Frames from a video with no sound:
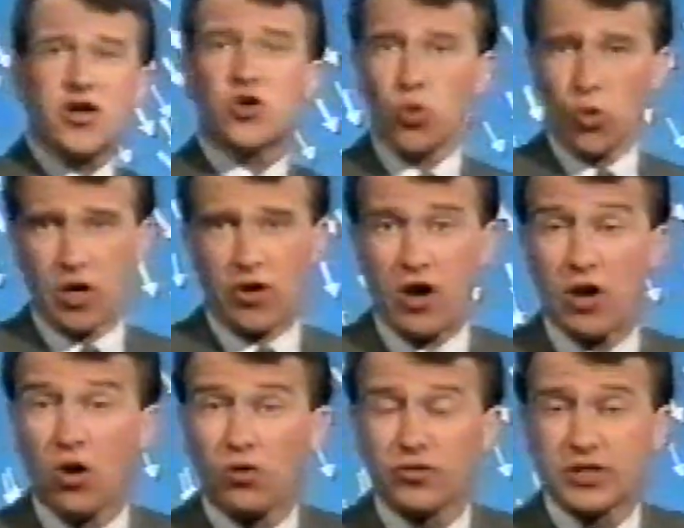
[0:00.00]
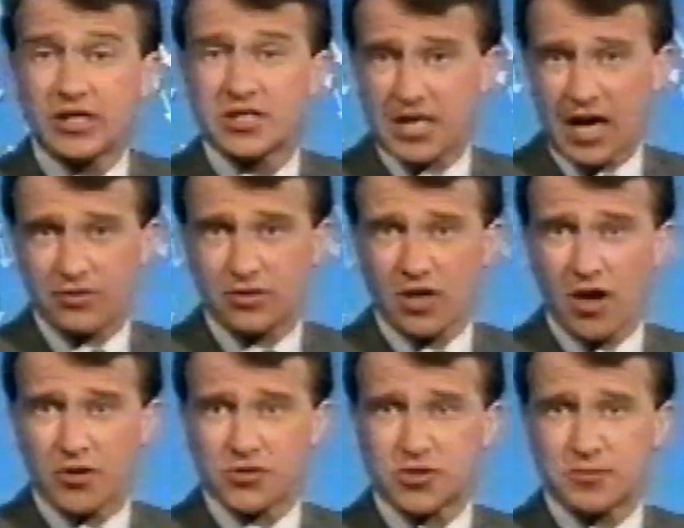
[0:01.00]
cooler along the south
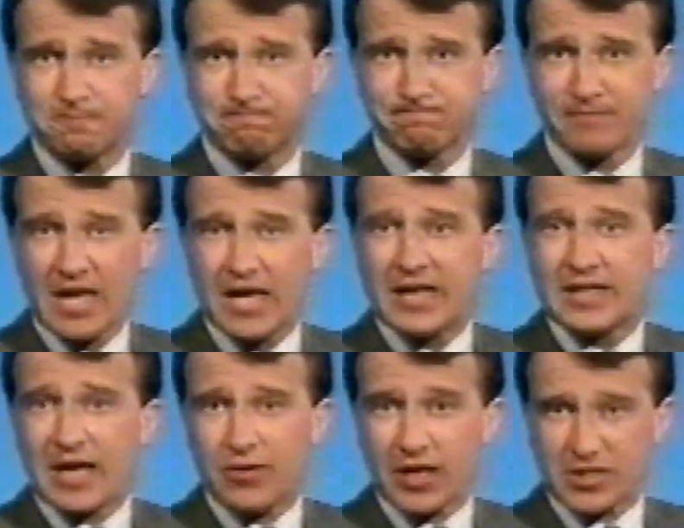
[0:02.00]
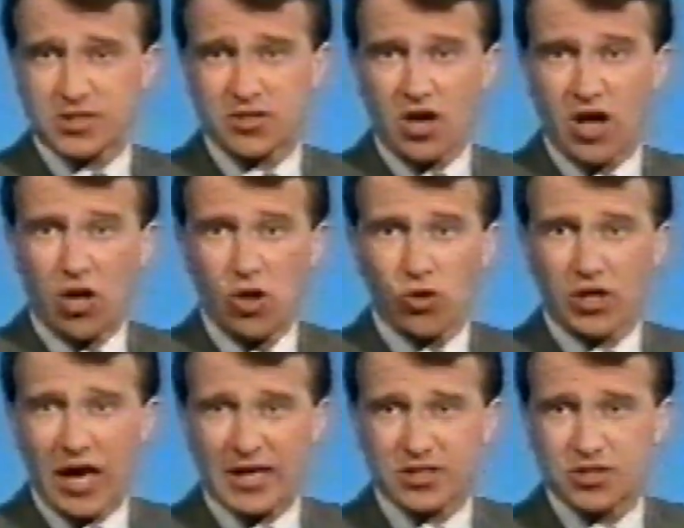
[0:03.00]
coast. Now that's uh, a look
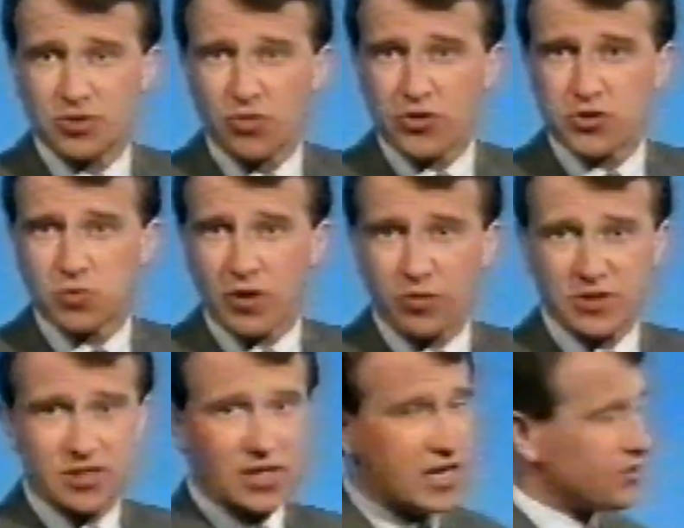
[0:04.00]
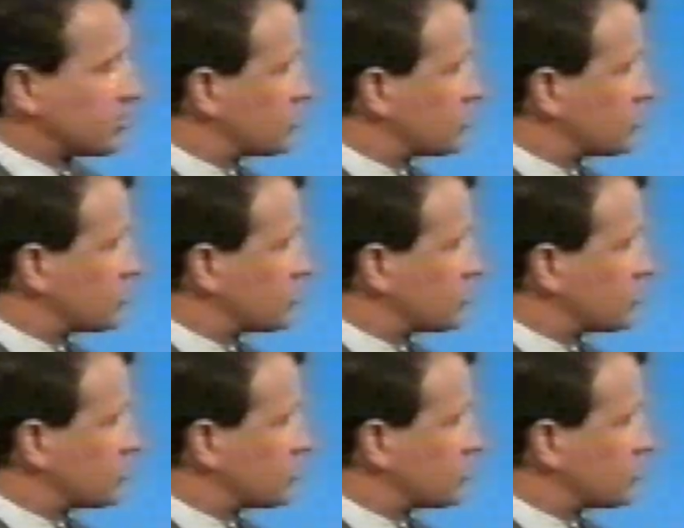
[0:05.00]
at tomorrow's weather. Once again, the